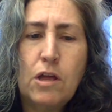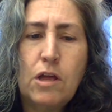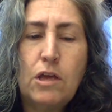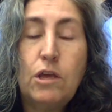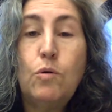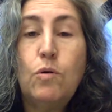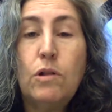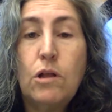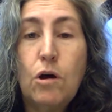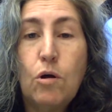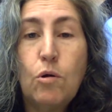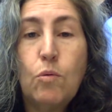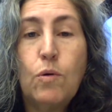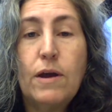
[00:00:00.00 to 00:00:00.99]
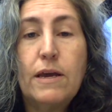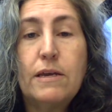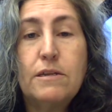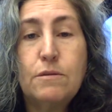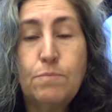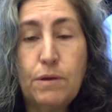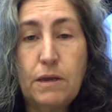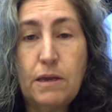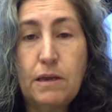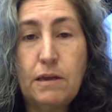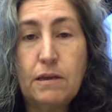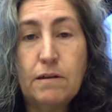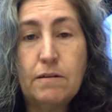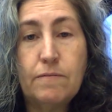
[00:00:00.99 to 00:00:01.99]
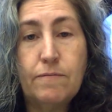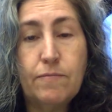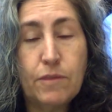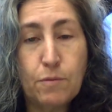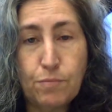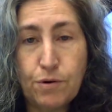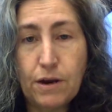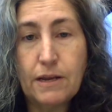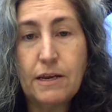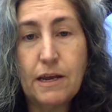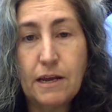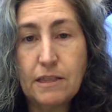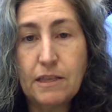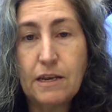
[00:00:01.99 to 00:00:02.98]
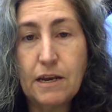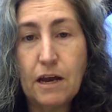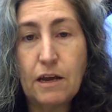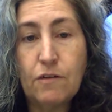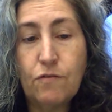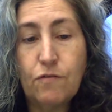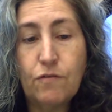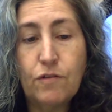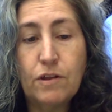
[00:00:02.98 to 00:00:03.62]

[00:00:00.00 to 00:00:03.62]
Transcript: You will always be the bread and the knife.